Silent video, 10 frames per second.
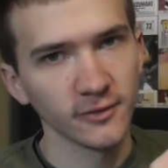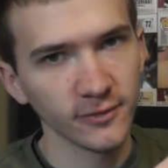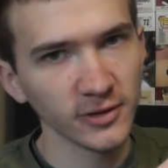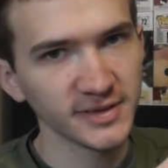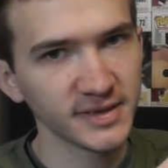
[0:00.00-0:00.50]

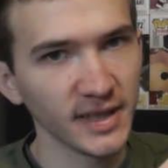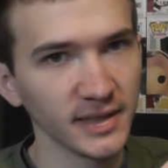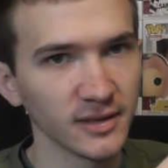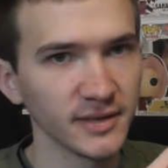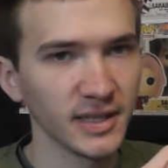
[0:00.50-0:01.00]
First
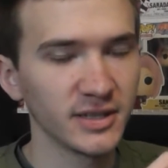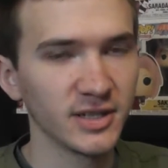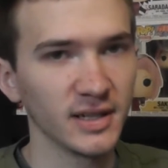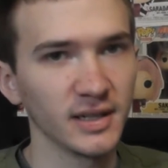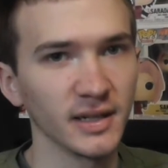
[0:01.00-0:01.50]
thing on the
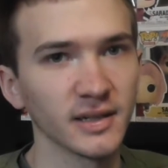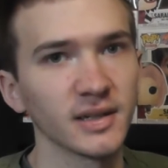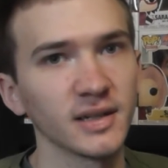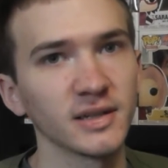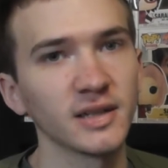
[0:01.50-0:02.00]
agenda,
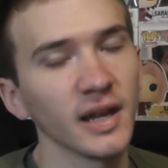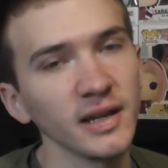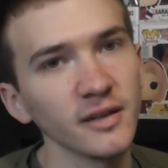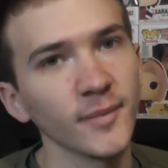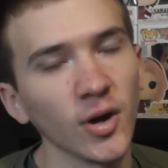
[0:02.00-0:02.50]

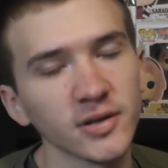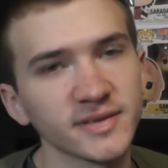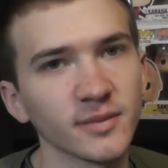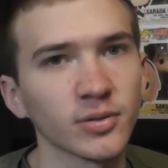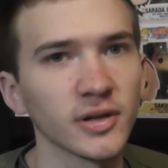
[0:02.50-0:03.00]
Kingdom
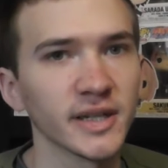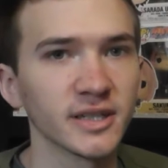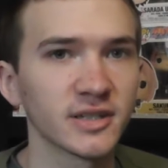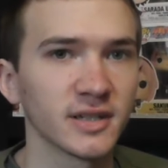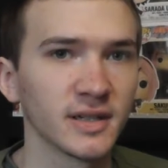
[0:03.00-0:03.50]
Hearts
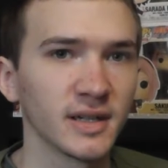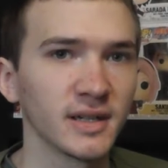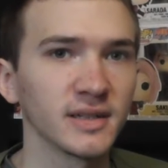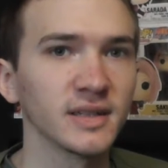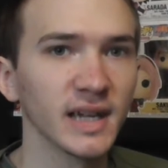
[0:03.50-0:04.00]
Abridged.
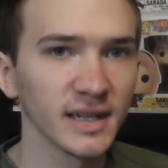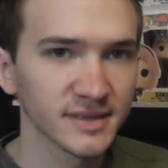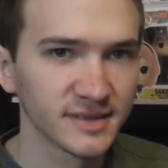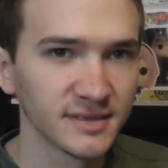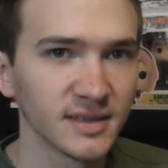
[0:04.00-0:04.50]

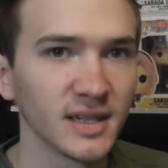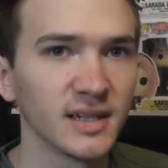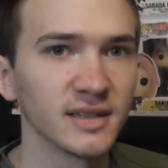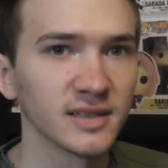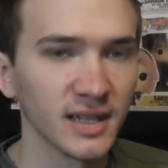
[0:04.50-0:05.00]
Yes,
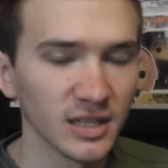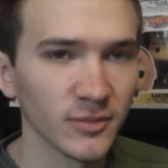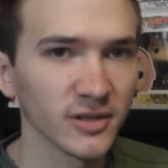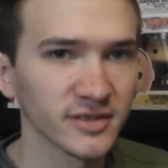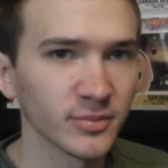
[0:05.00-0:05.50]

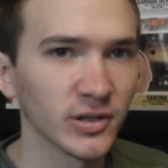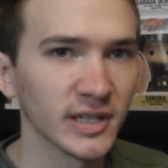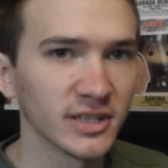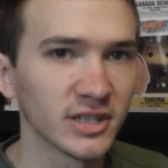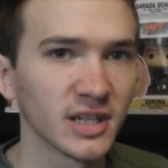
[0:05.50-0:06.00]
Kingdom Hearts
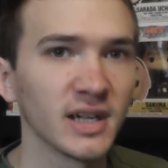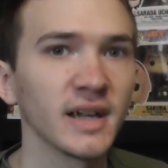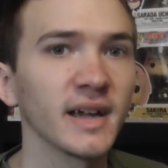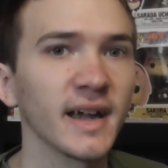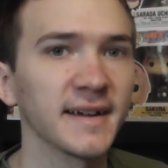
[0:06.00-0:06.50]
Abridged
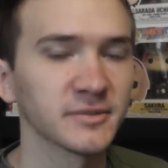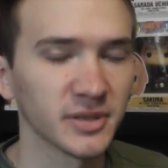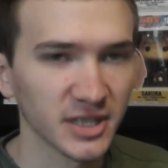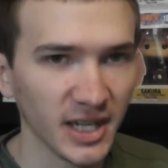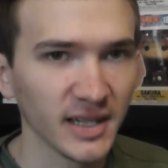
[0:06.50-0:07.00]
has
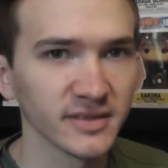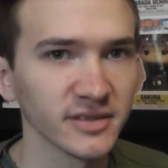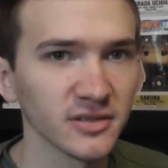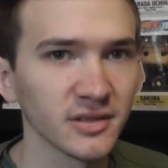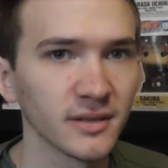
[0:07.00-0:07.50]
been
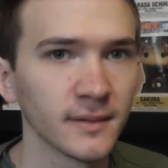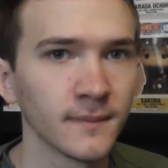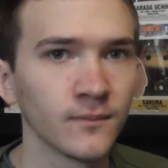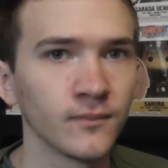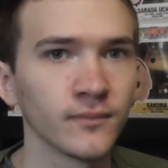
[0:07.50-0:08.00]
canceled.
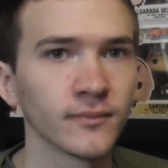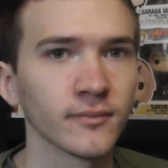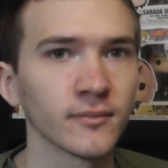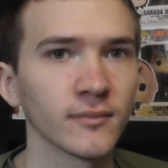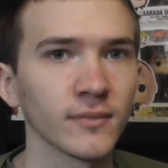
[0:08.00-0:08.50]

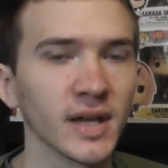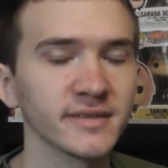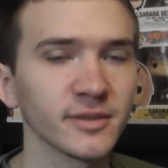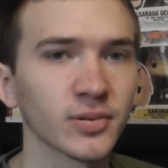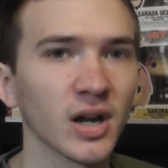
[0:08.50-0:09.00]

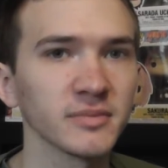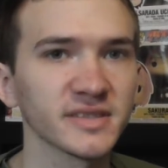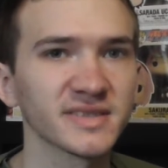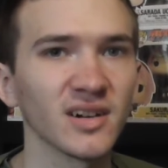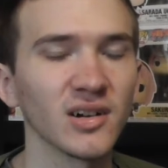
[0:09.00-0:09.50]
As you probably
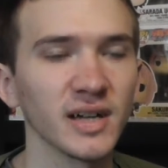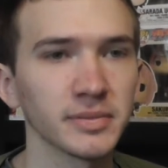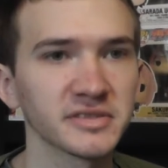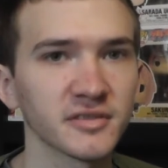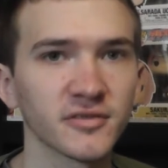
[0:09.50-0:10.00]
saw,
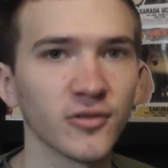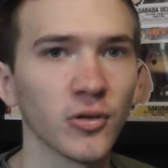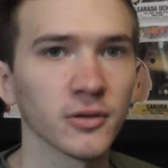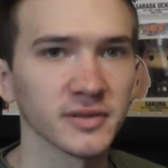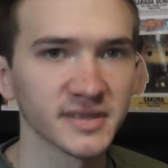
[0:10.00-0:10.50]
episode
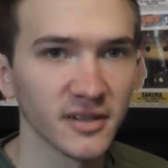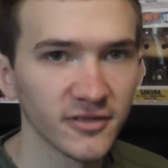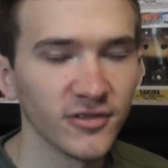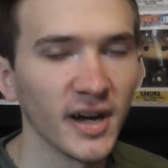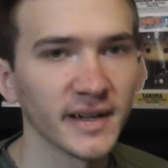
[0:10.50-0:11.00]
4 was the
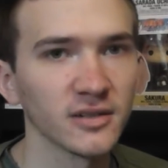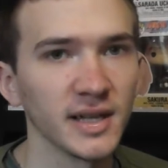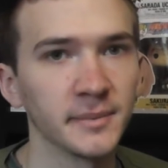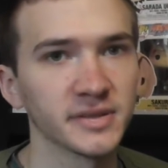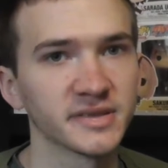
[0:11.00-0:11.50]
final
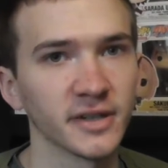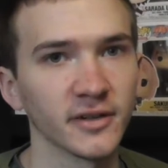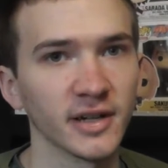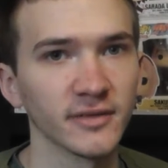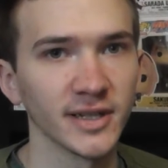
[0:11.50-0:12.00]

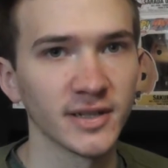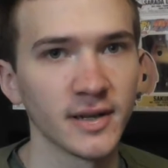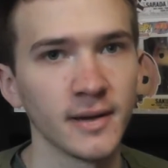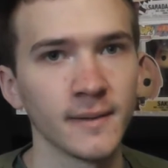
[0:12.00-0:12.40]
episode of it.